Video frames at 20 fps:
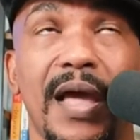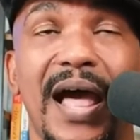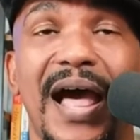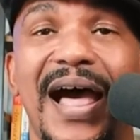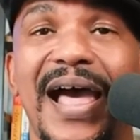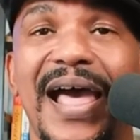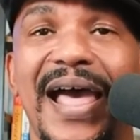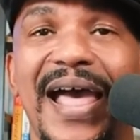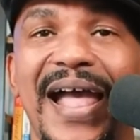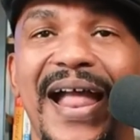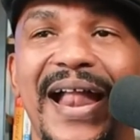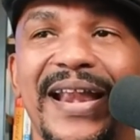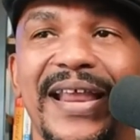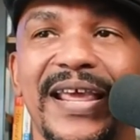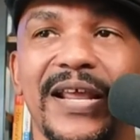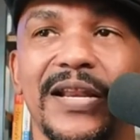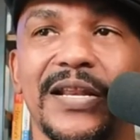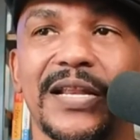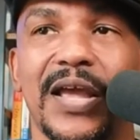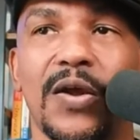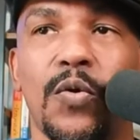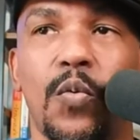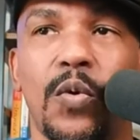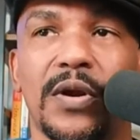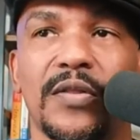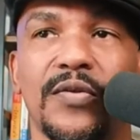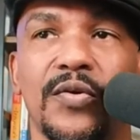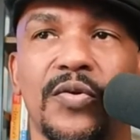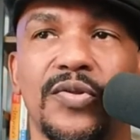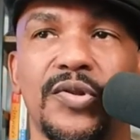I added like
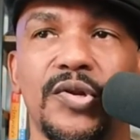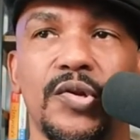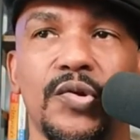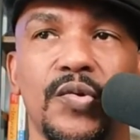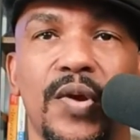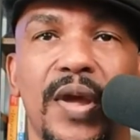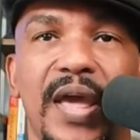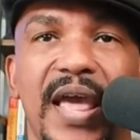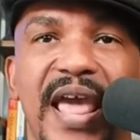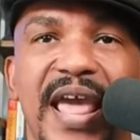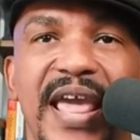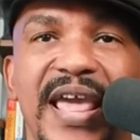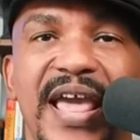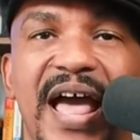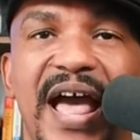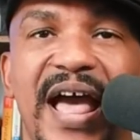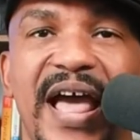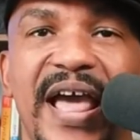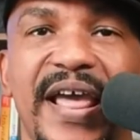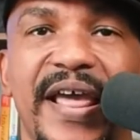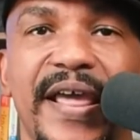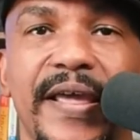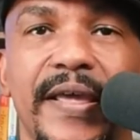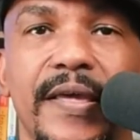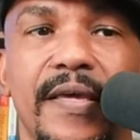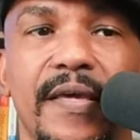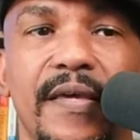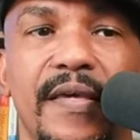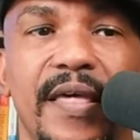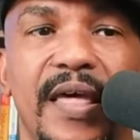one of those new A
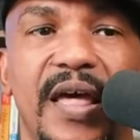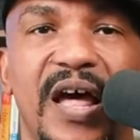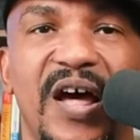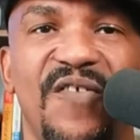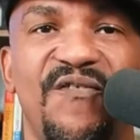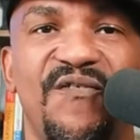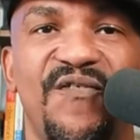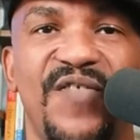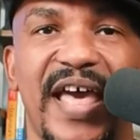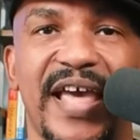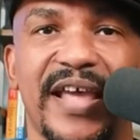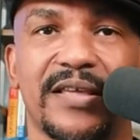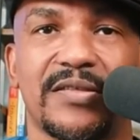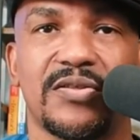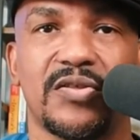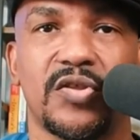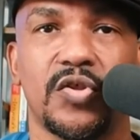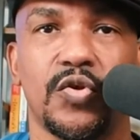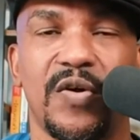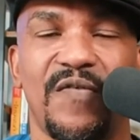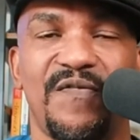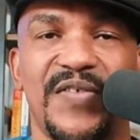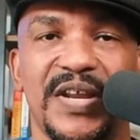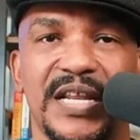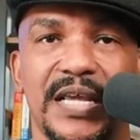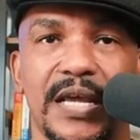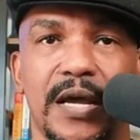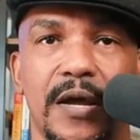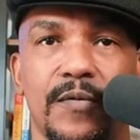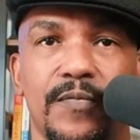I effects to a
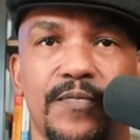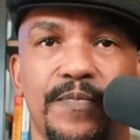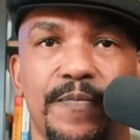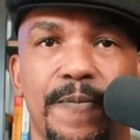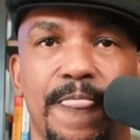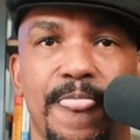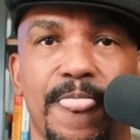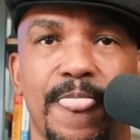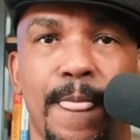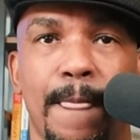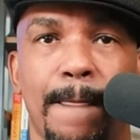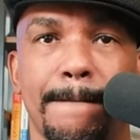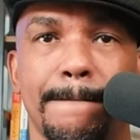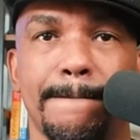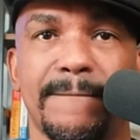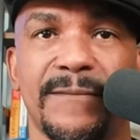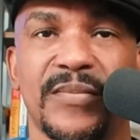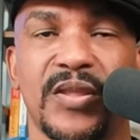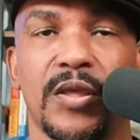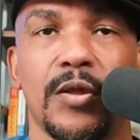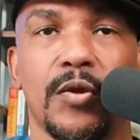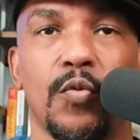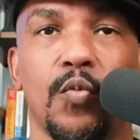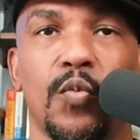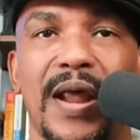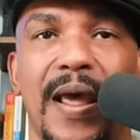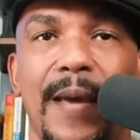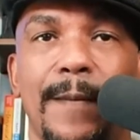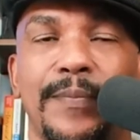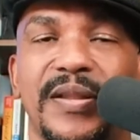video.
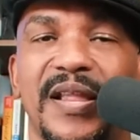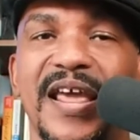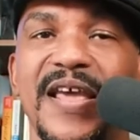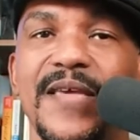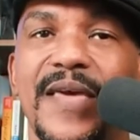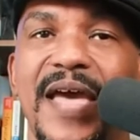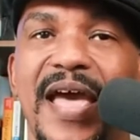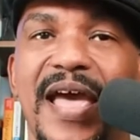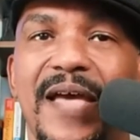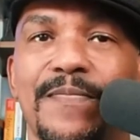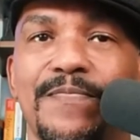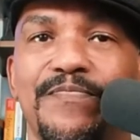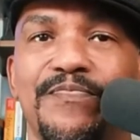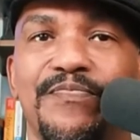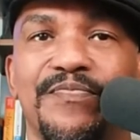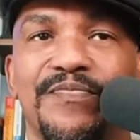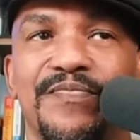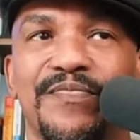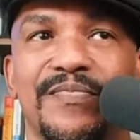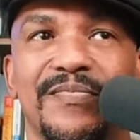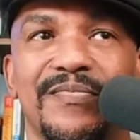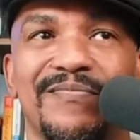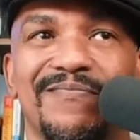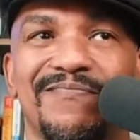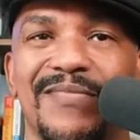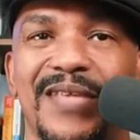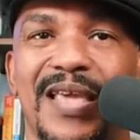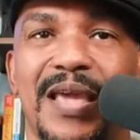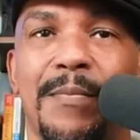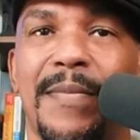When I play that,
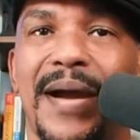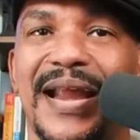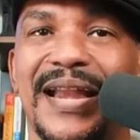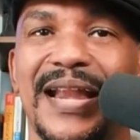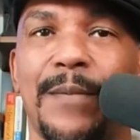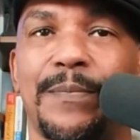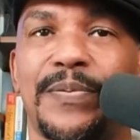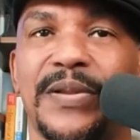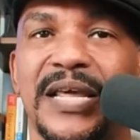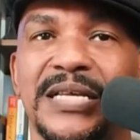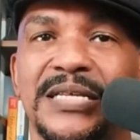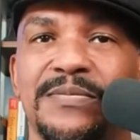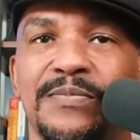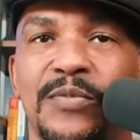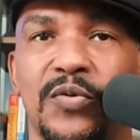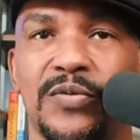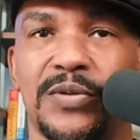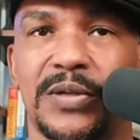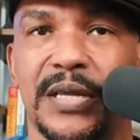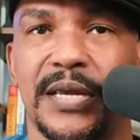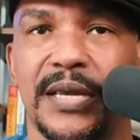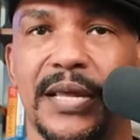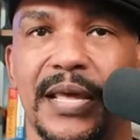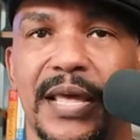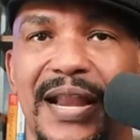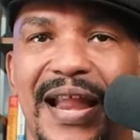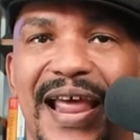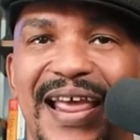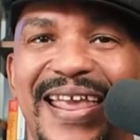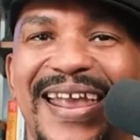it might not play smoothly
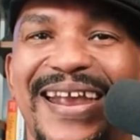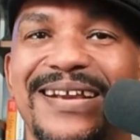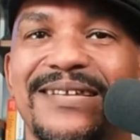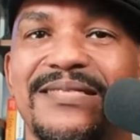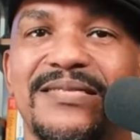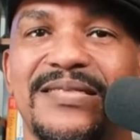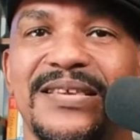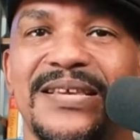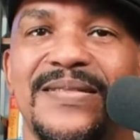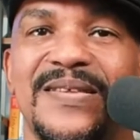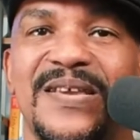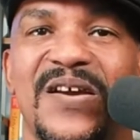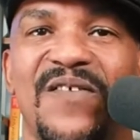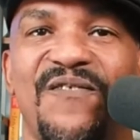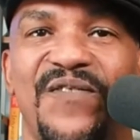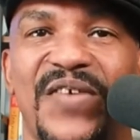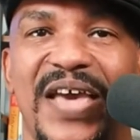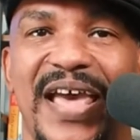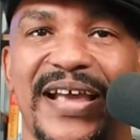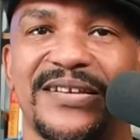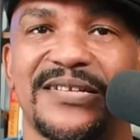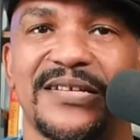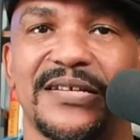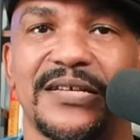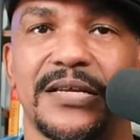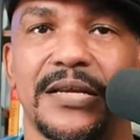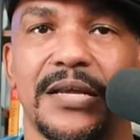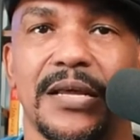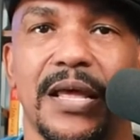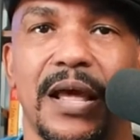and I can't see the effect.
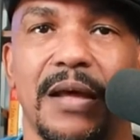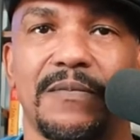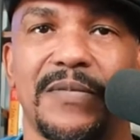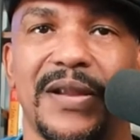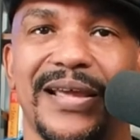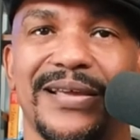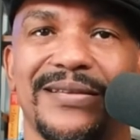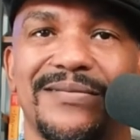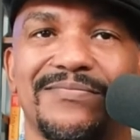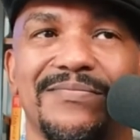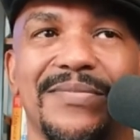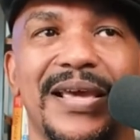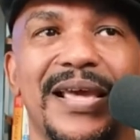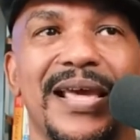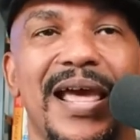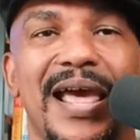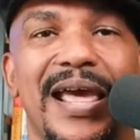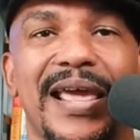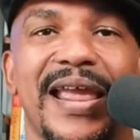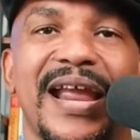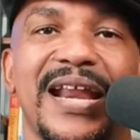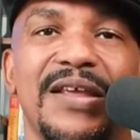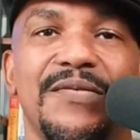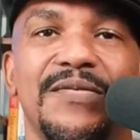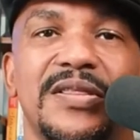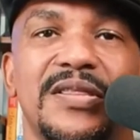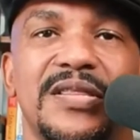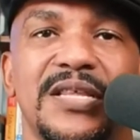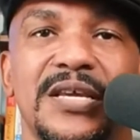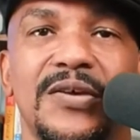I'm like, man, I can't
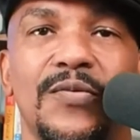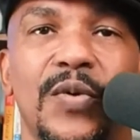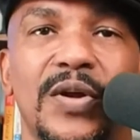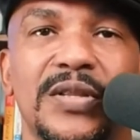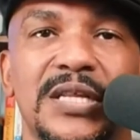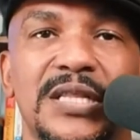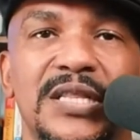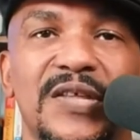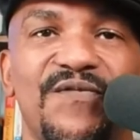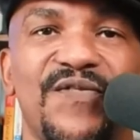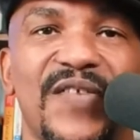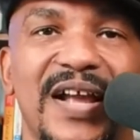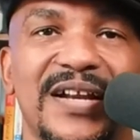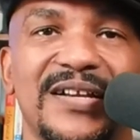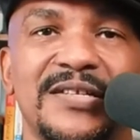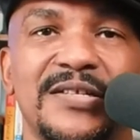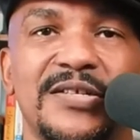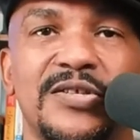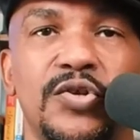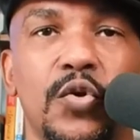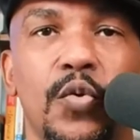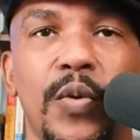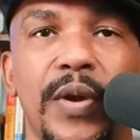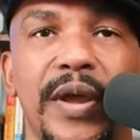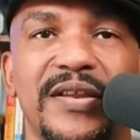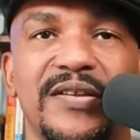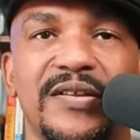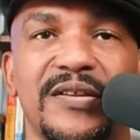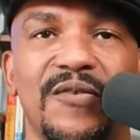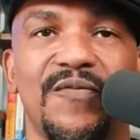even see what this effect is
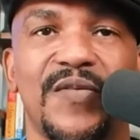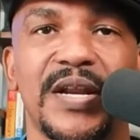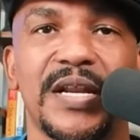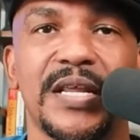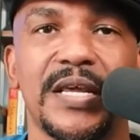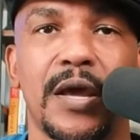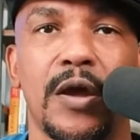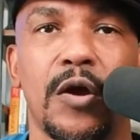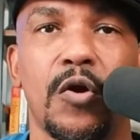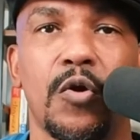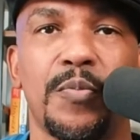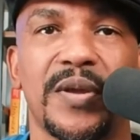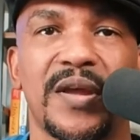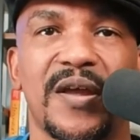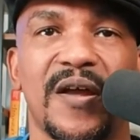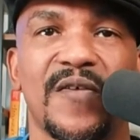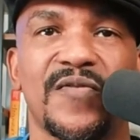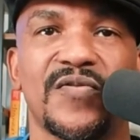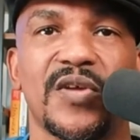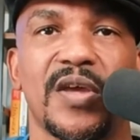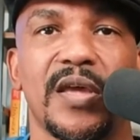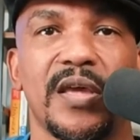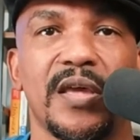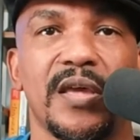doing to the video because